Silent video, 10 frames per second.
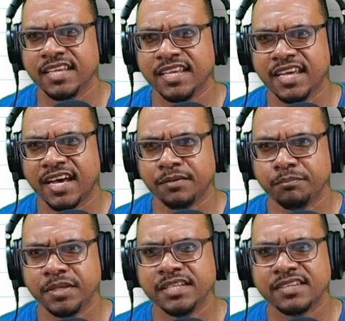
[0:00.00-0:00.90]
a
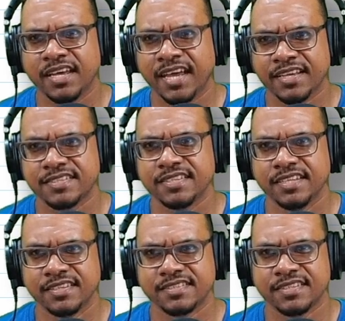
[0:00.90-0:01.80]
and b to x
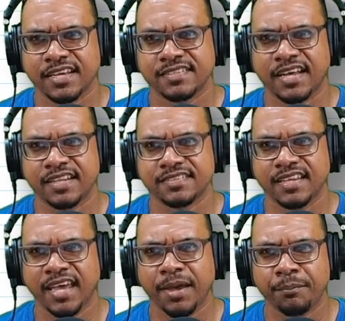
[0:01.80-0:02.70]
intersect at
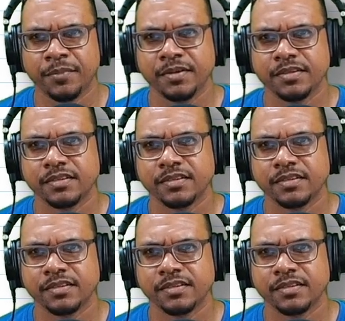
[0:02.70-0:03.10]
M.